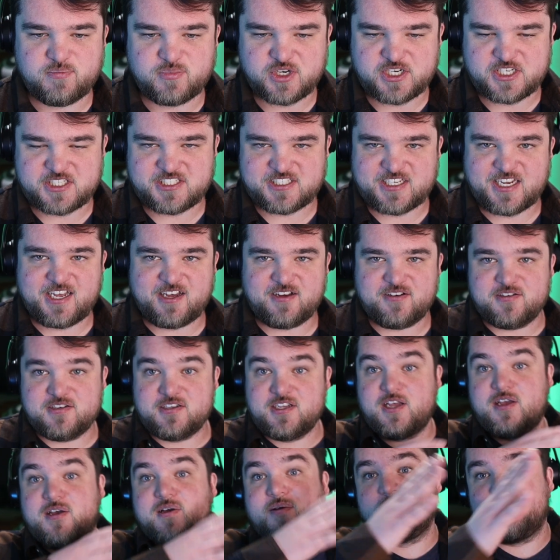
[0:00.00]
Brings out
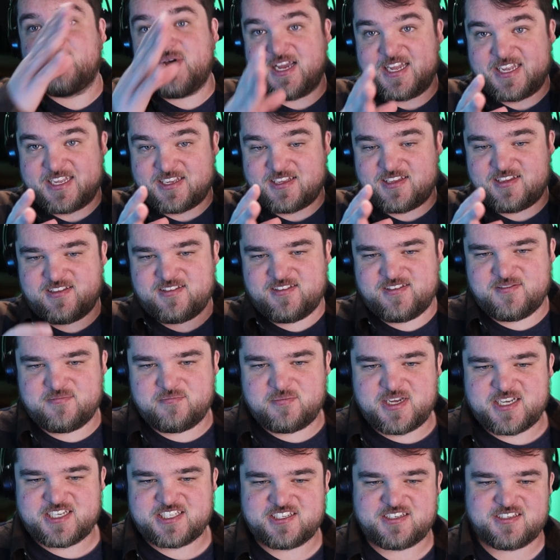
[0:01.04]
Mike.
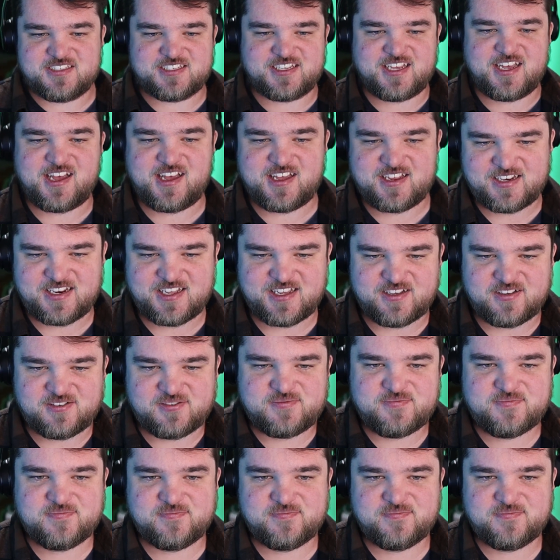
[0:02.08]
Mike's his guy now.